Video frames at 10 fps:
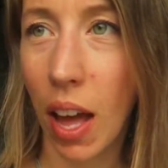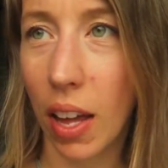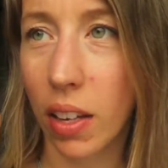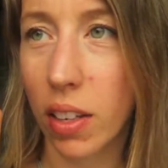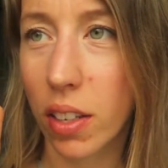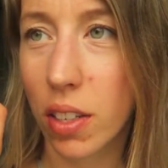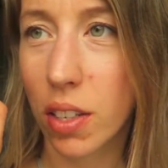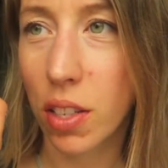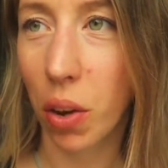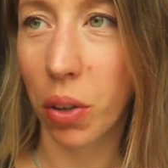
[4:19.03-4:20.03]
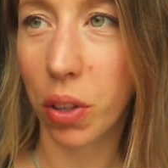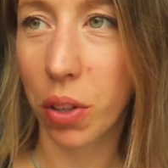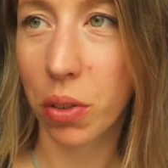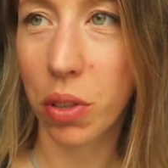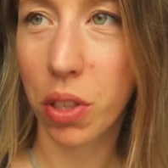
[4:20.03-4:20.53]
And so
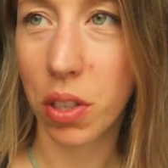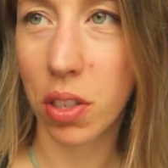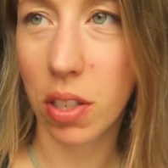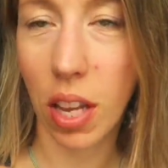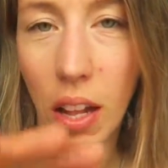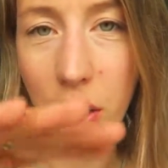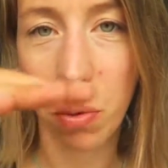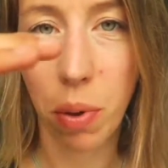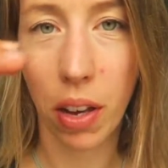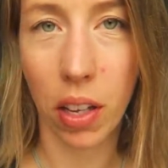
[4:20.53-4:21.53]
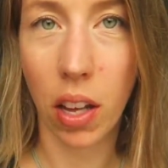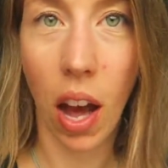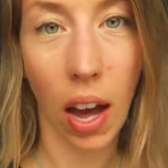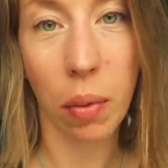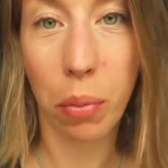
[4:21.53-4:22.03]
you just tell your body,
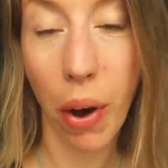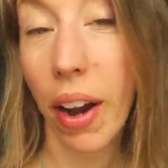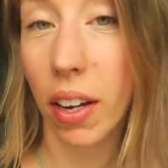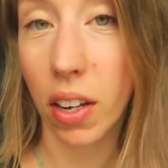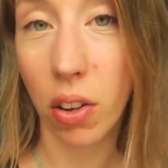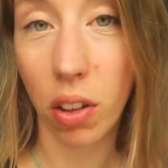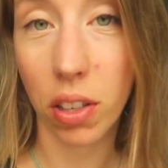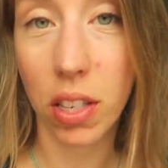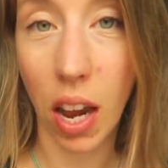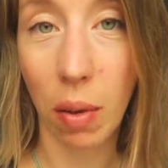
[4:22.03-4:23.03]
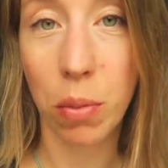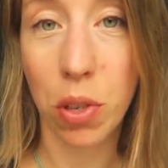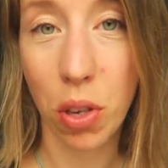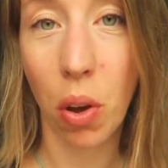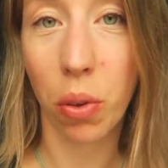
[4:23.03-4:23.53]
I'm pregnant all the time,
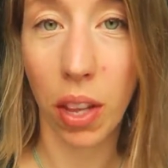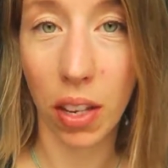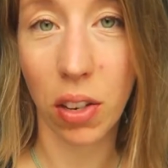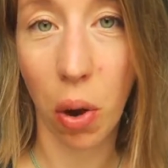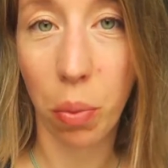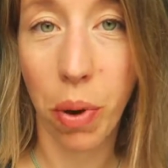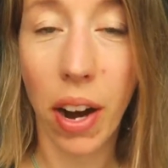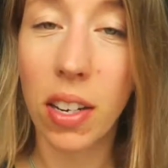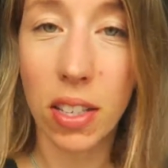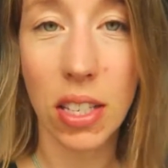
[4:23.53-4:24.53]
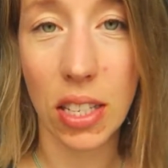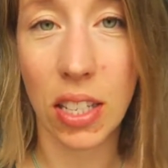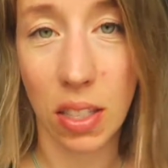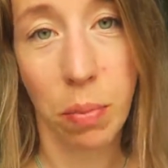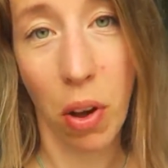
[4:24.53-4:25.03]
so that no pregnancy
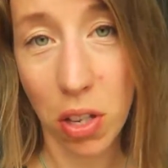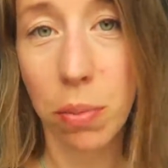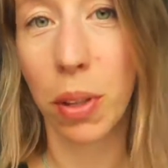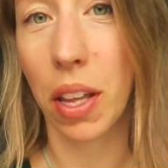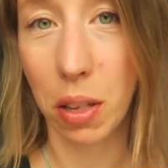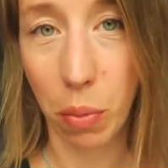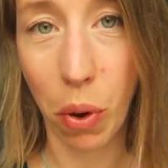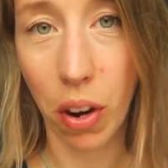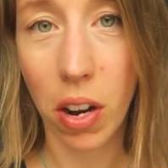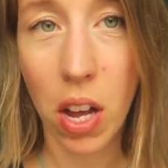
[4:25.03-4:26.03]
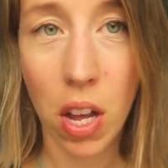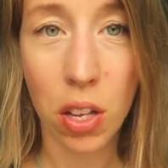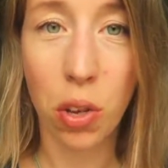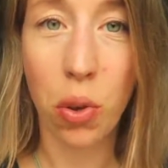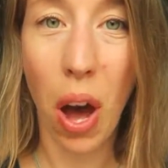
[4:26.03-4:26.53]
is possible anymore.
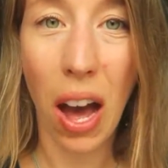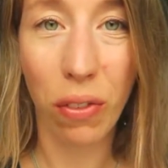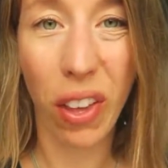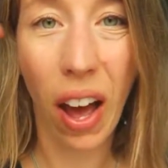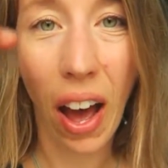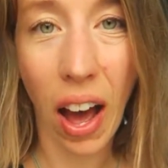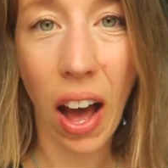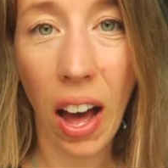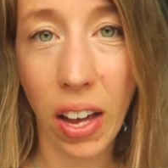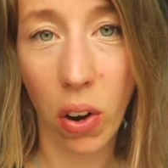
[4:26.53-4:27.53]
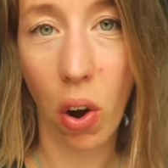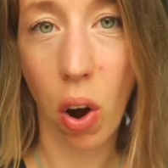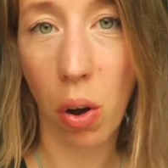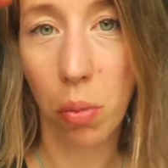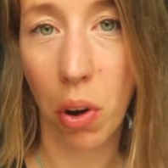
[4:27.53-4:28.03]
So you have the high
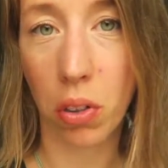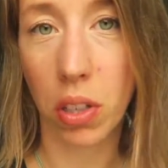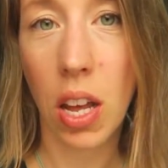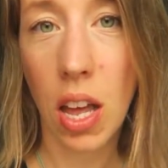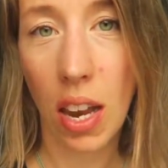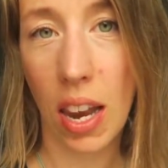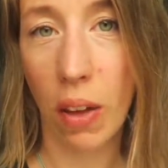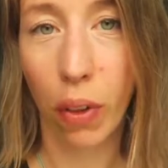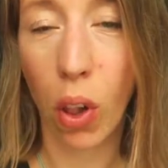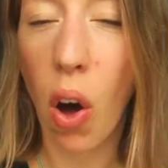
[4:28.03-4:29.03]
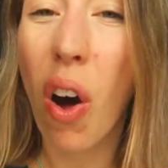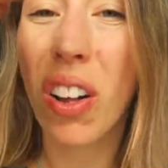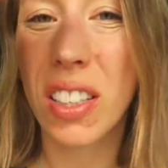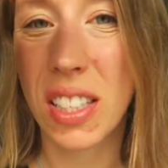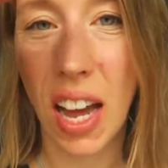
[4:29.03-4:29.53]
hormone level all the